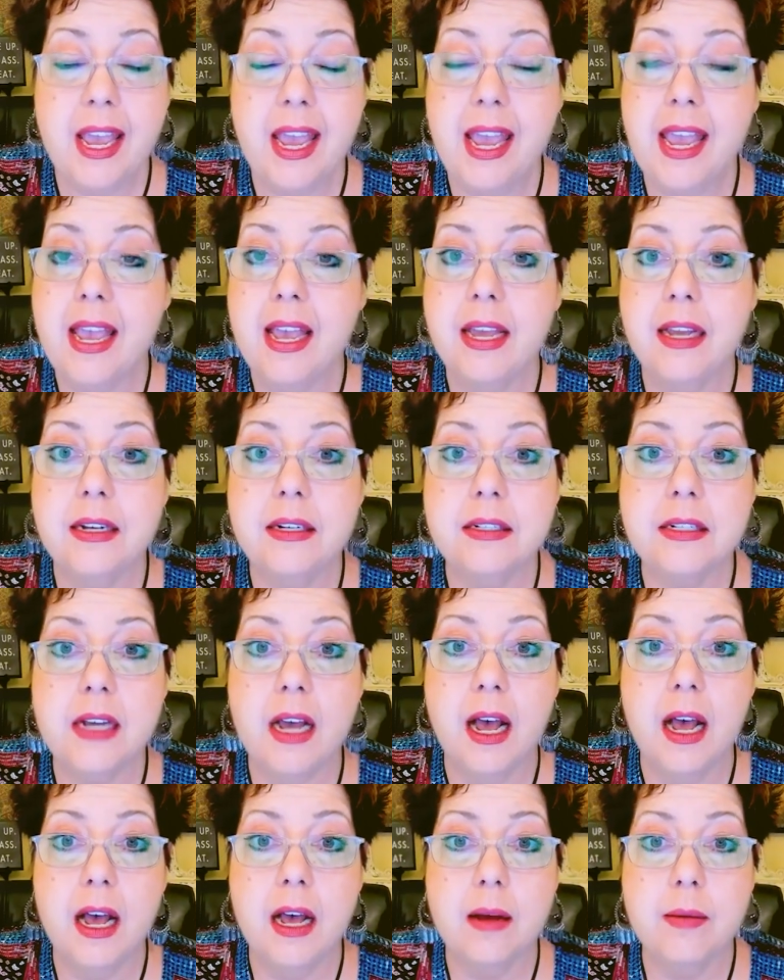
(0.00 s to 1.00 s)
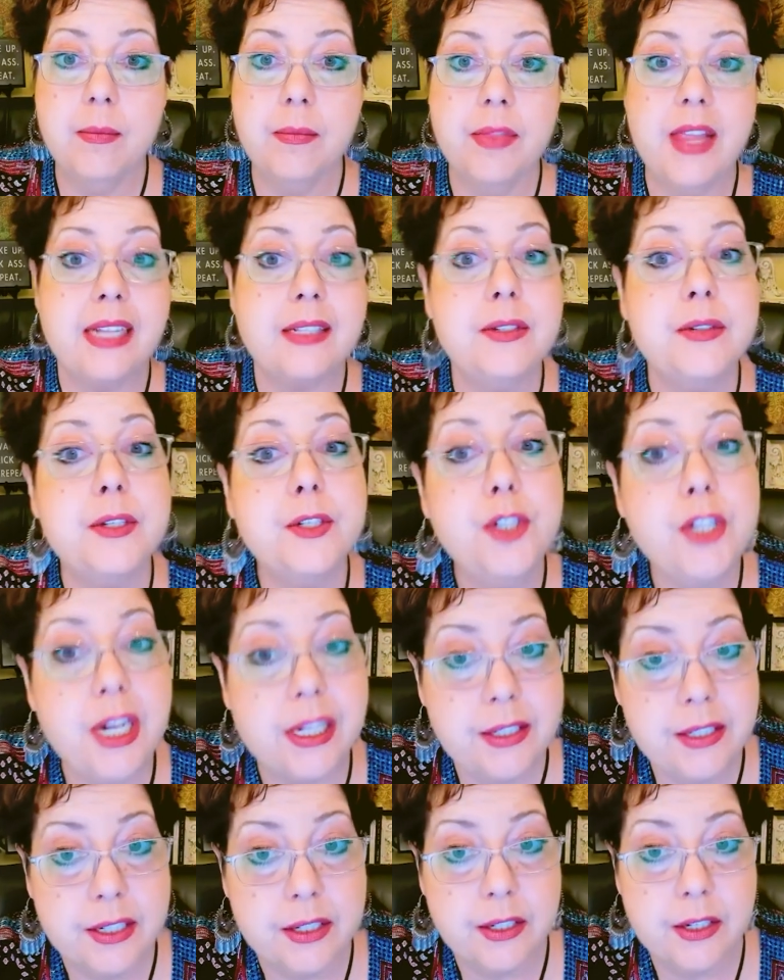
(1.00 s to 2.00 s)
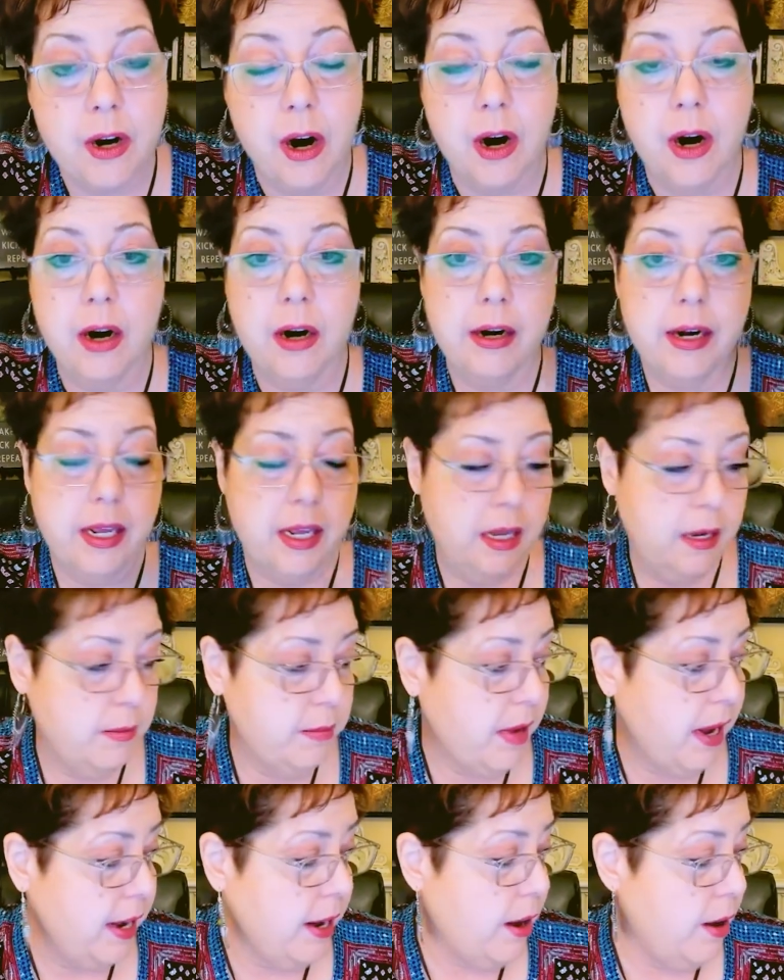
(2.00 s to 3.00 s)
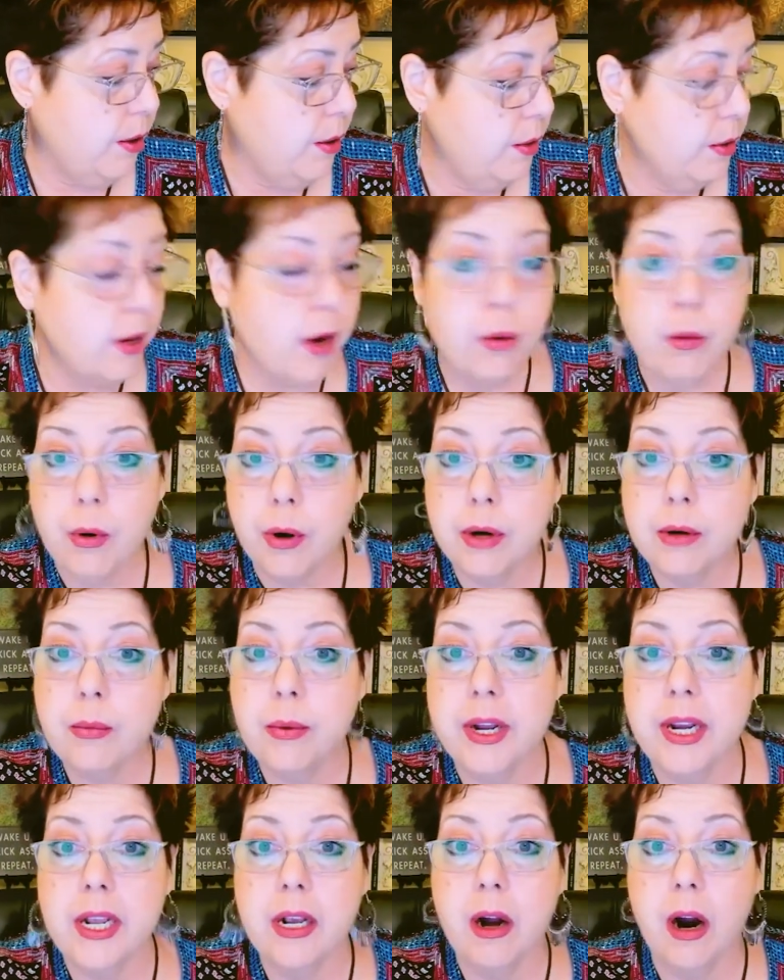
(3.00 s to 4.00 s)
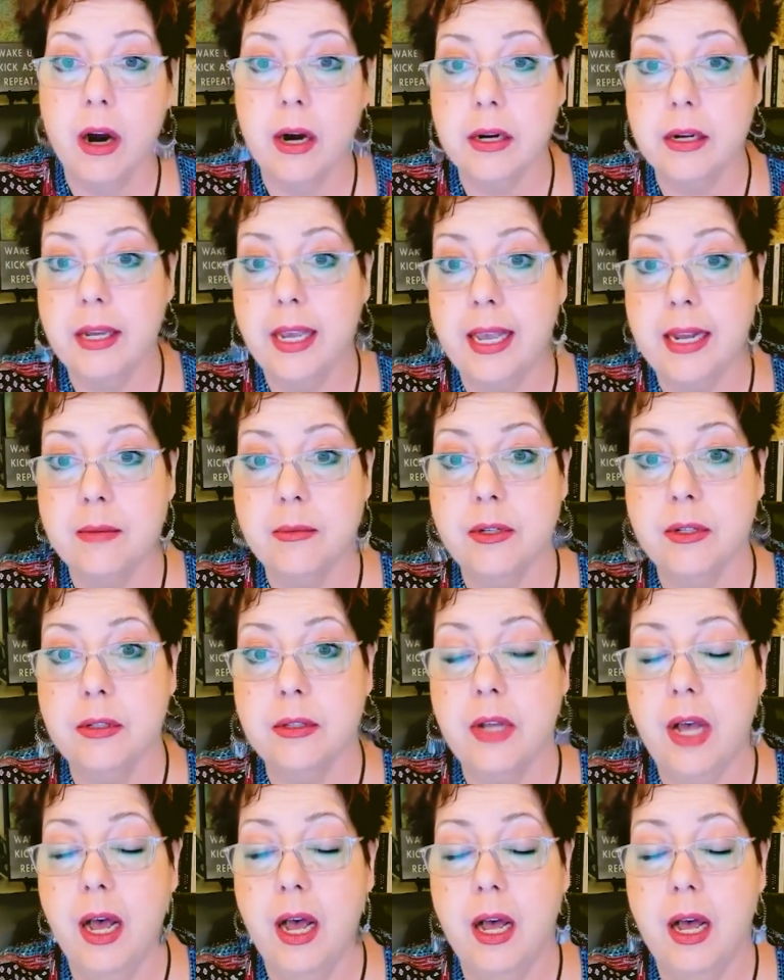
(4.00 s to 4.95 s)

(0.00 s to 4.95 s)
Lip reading: And that's the justice card in my own award-winning arc animal